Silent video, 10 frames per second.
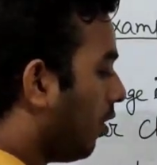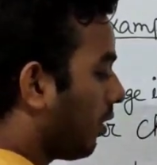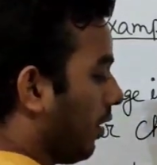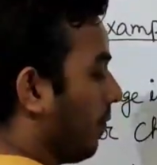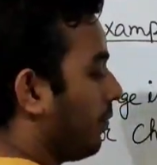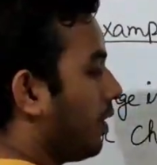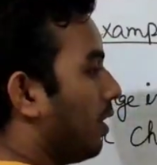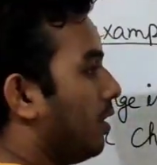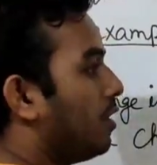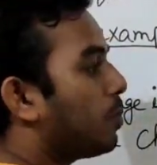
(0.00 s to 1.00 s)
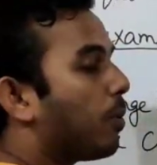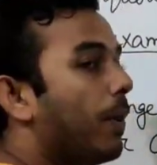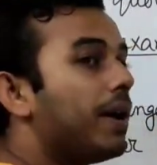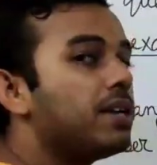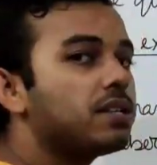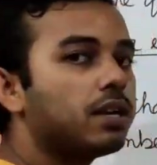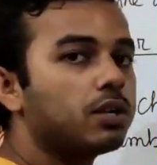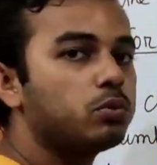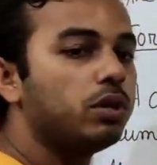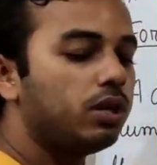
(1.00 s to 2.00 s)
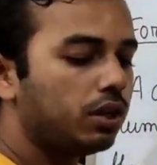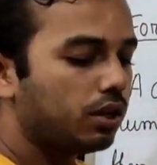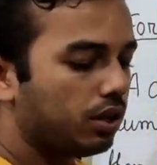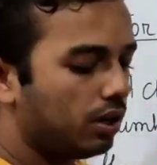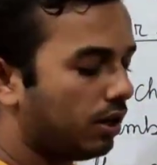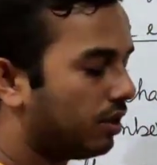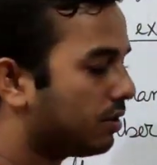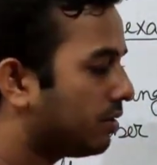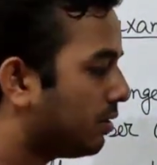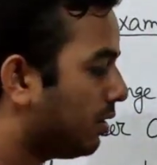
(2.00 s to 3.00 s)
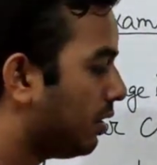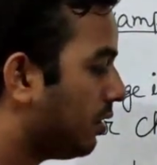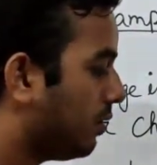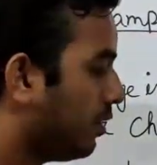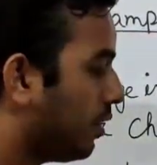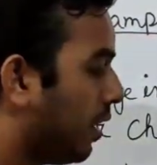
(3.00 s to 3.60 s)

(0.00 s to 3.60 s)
Okay. These properties are actually this